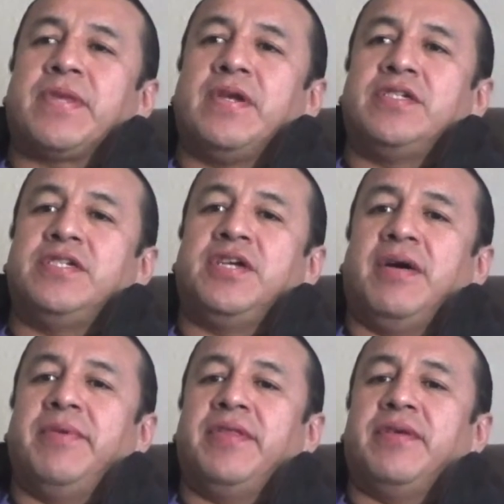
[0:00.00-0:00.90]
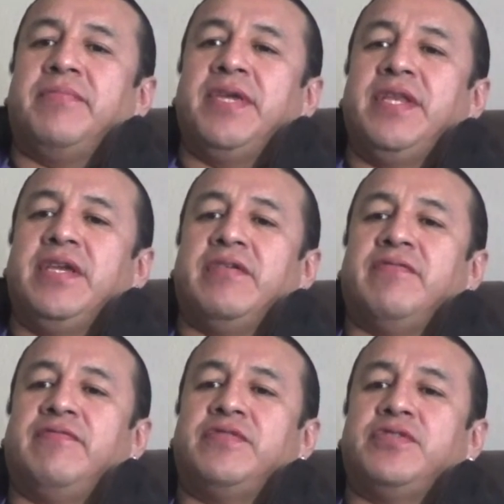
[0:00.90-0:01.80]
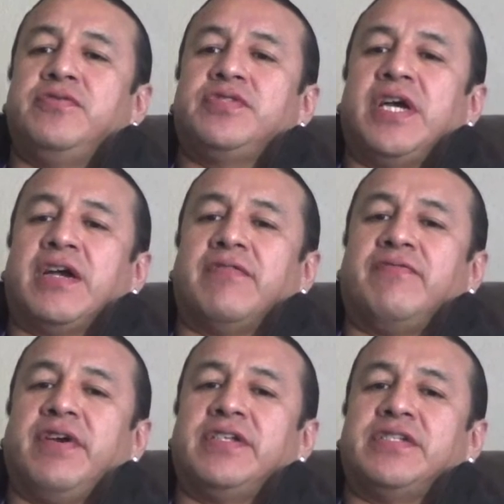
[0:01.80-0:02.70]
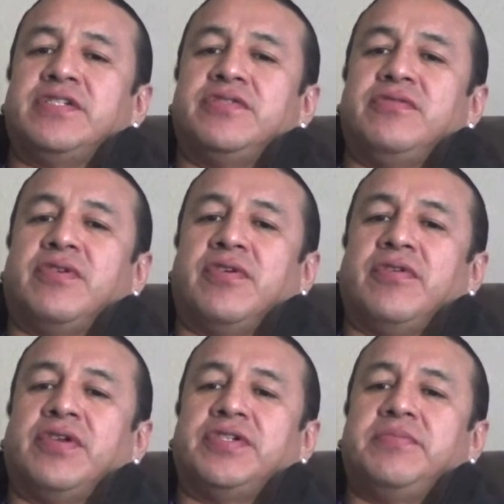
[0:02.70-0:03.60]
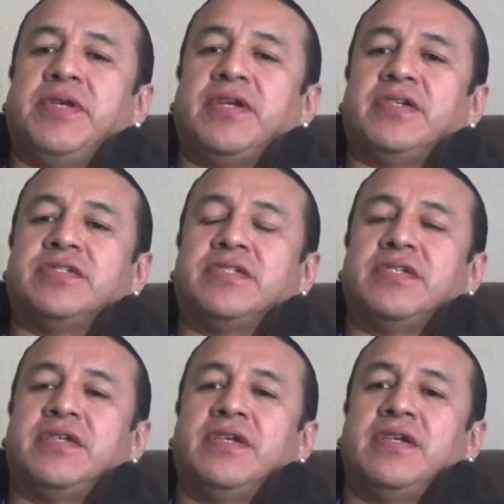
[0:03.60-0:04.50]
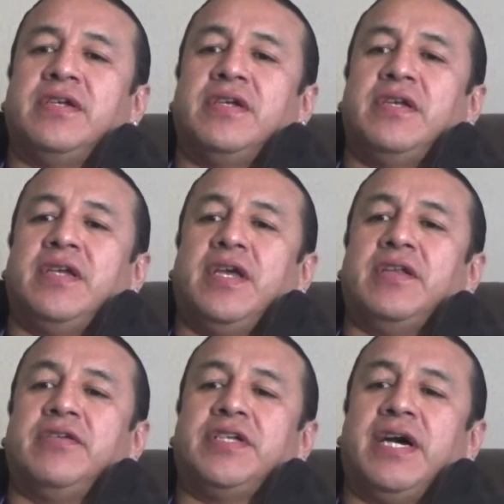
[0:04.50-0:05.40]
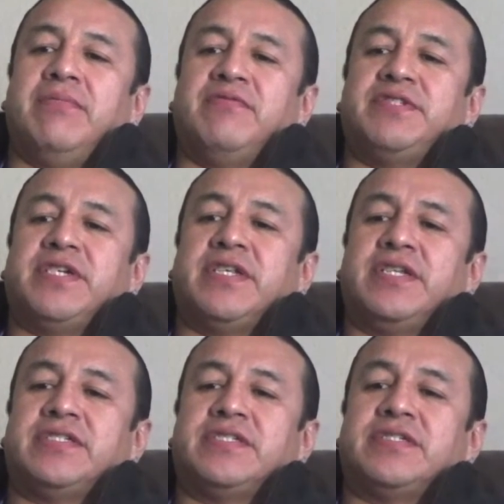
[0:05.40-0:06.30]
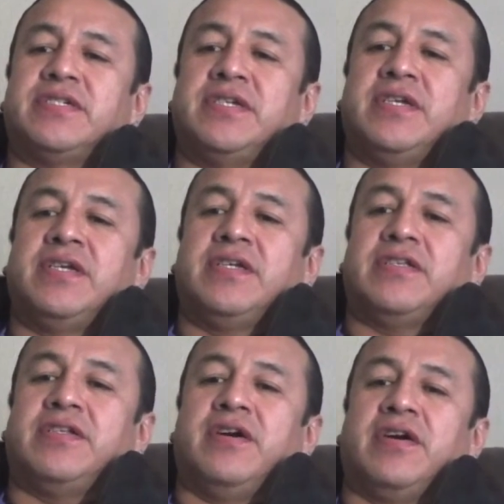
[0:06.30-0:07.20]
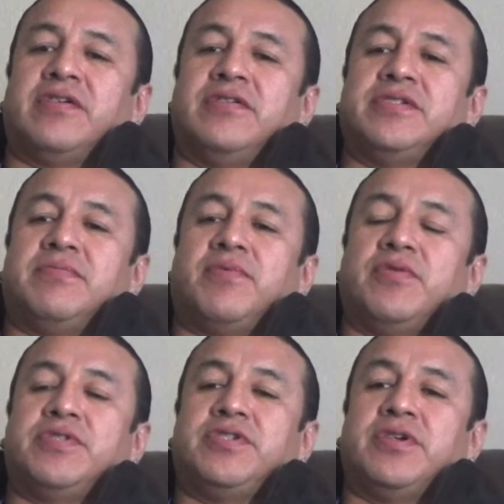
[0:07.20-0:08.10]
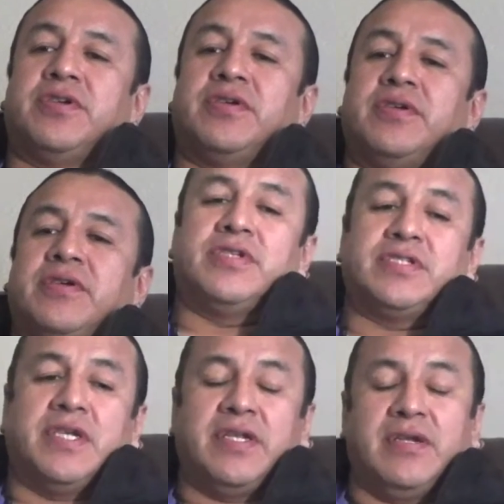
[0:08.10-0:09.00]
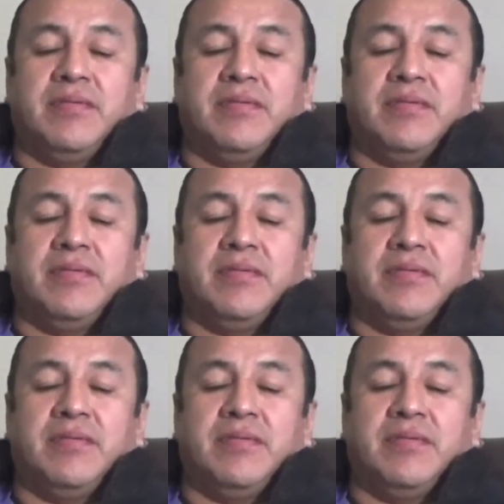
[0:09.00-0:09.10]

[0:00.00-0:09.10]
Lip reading: she taught me the meaning of true sacrifice and true courage, because in her time of sickness, the doctors approached her and said,